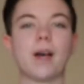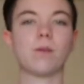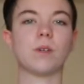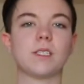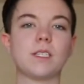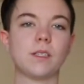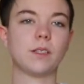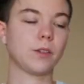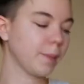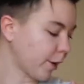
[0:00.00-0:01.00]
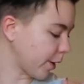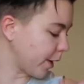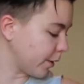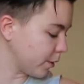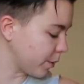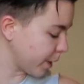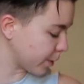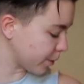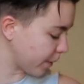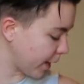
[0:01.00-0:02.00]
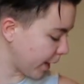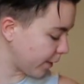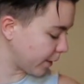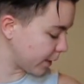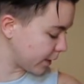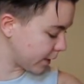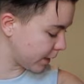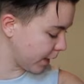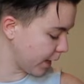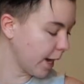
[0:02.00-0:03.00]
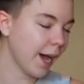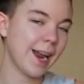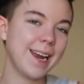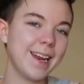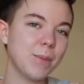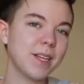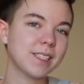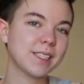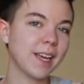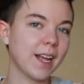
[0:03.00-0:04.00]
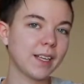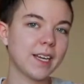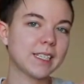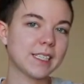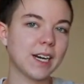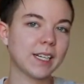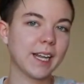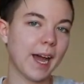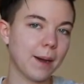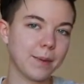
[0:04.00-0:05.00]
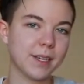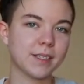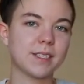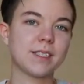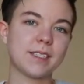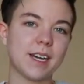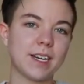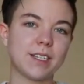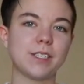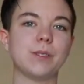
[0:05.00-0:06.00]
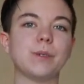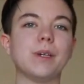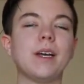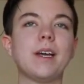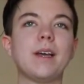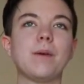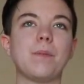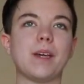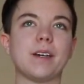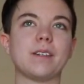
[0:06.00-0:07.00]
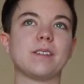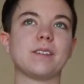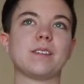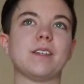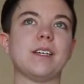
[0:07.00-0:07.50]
that once it's a little better healed, because right now it's a little bit scaly. It's not the happiest tattoo because